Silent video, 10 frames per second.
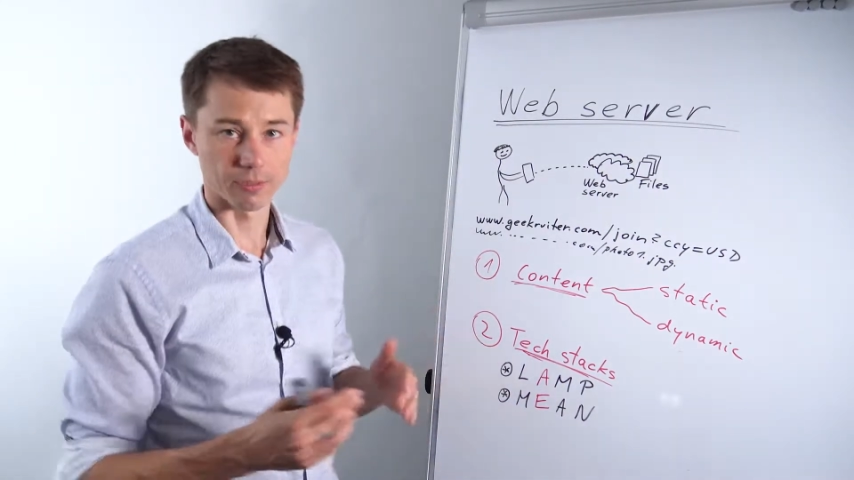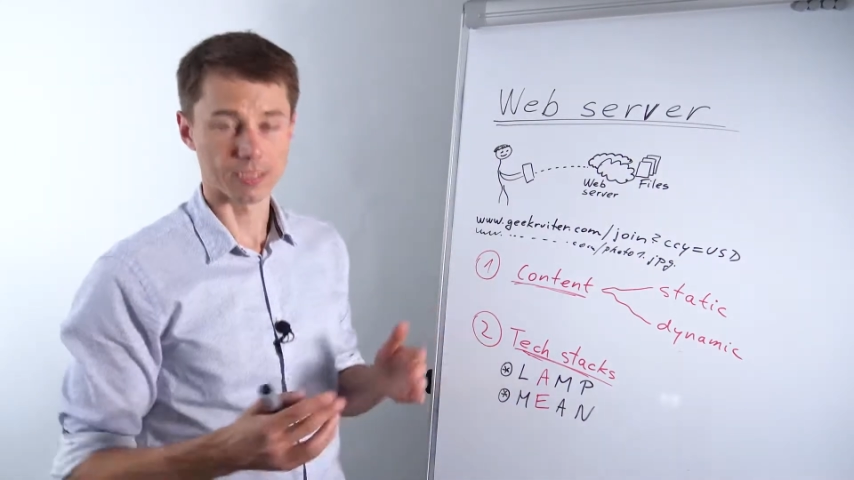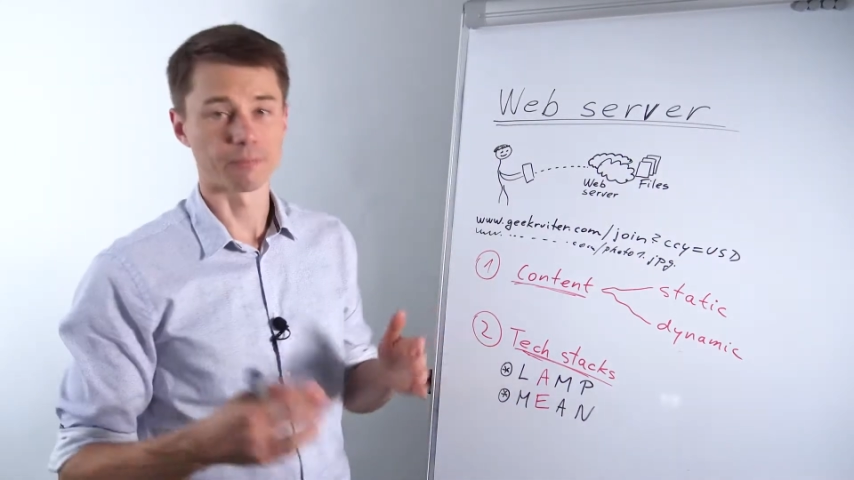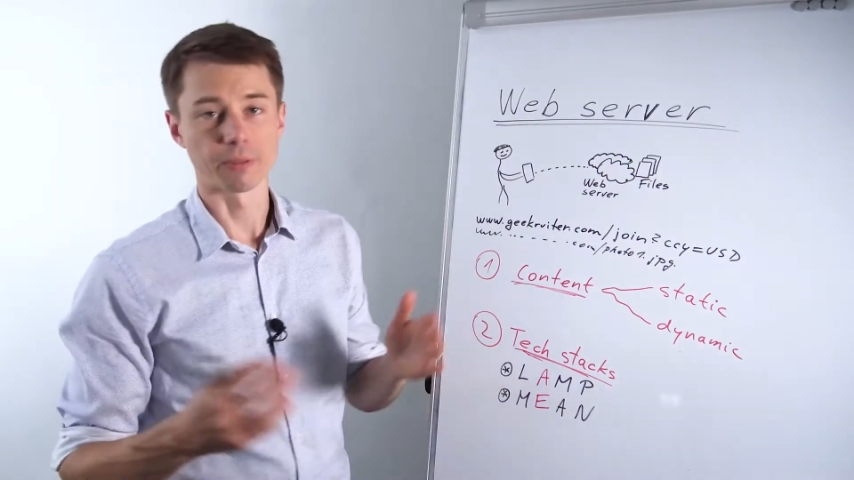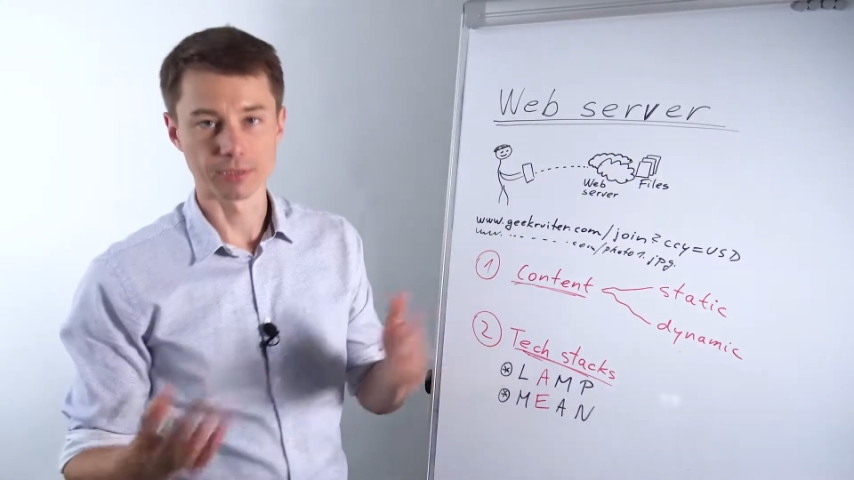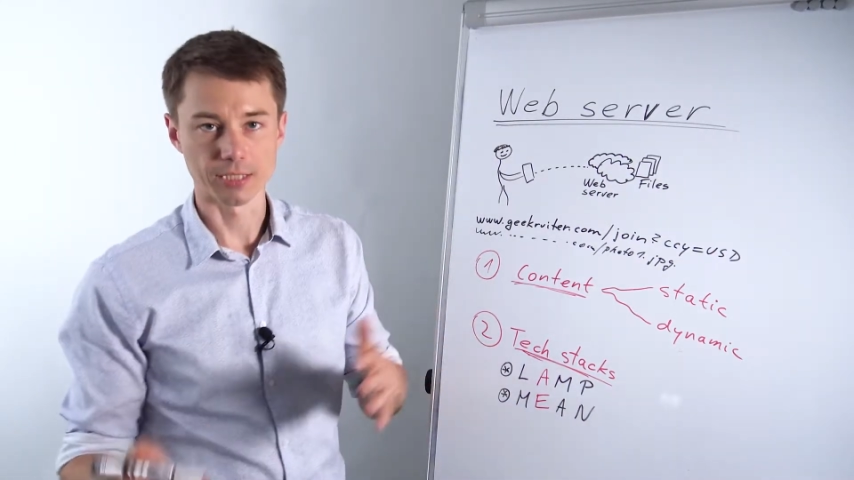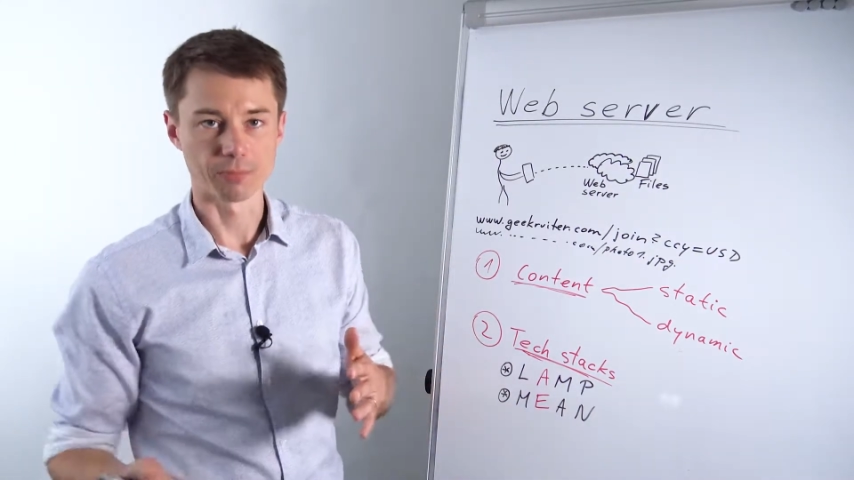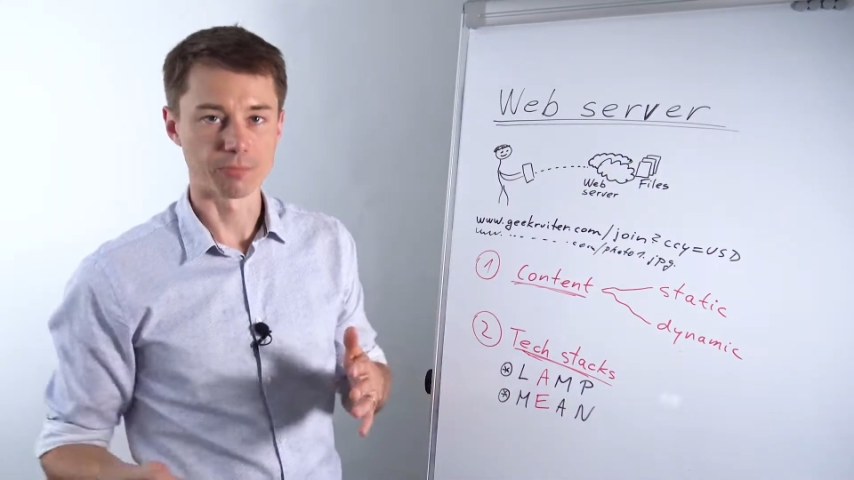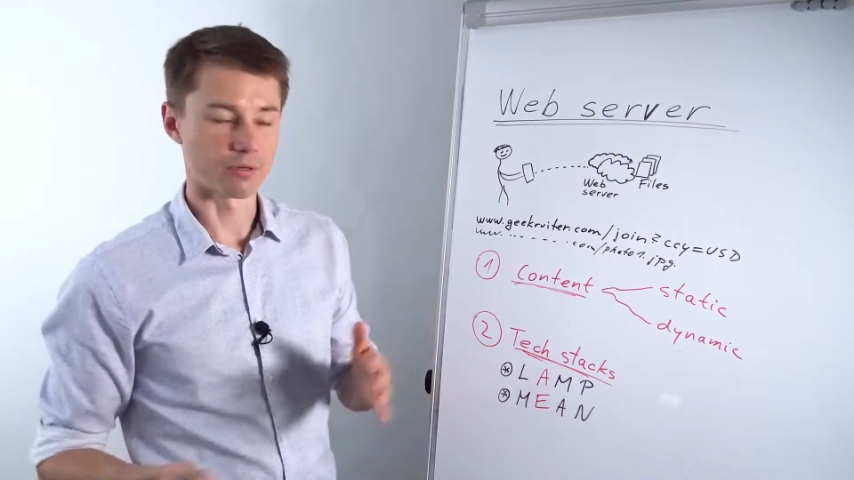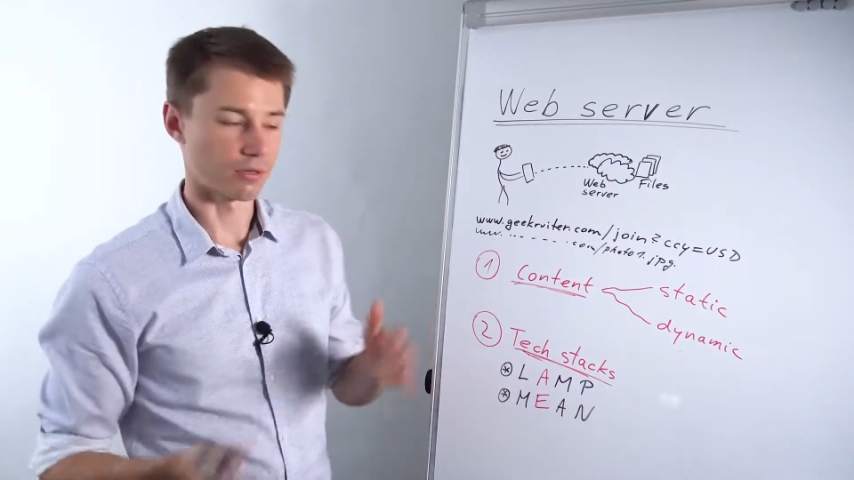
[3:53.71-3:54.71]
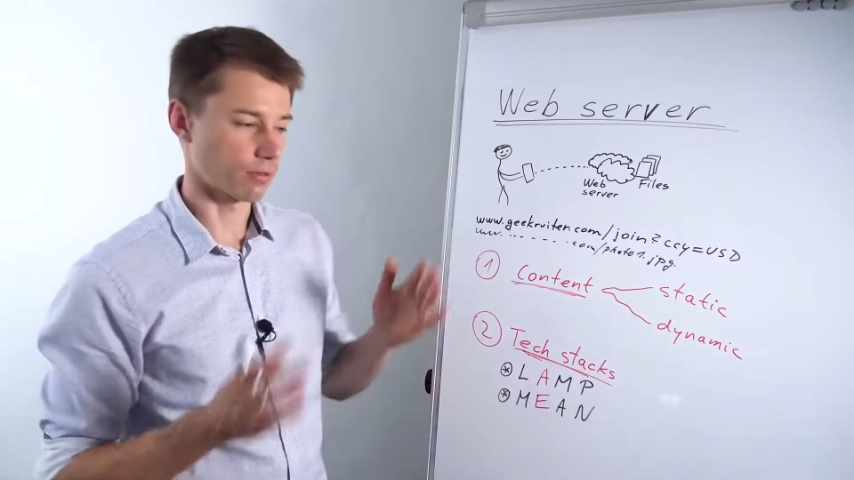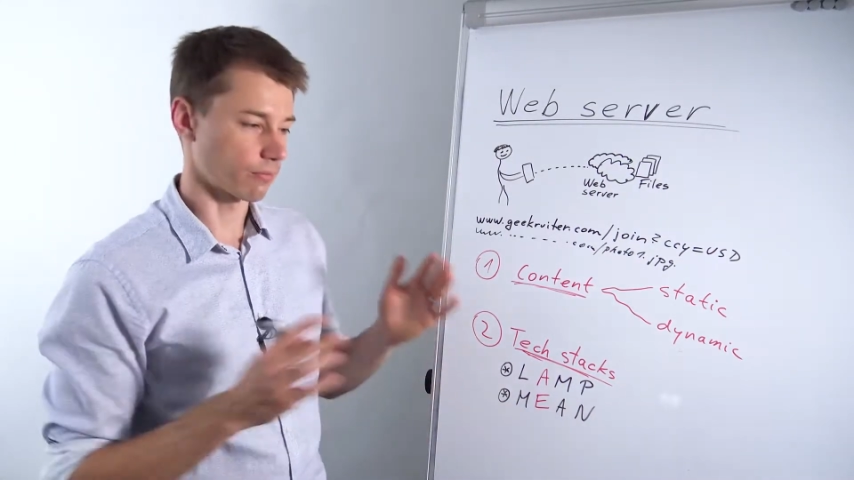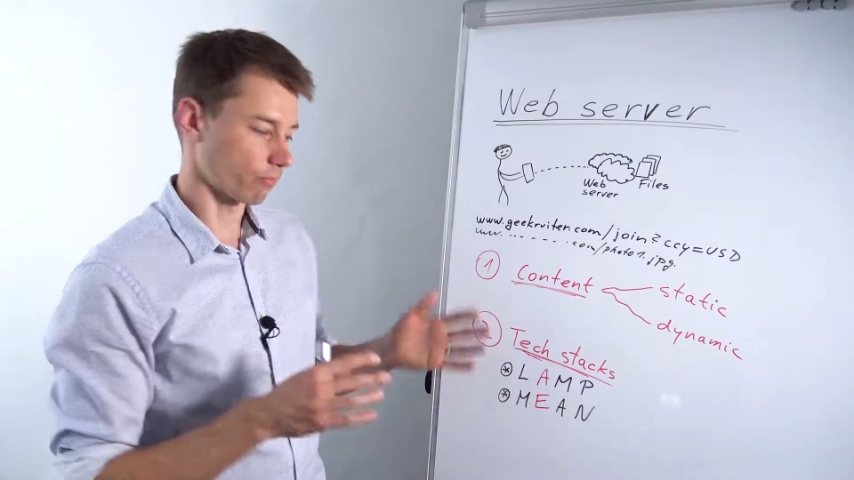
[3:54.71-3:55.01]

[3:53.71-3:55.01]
but some people say Perl.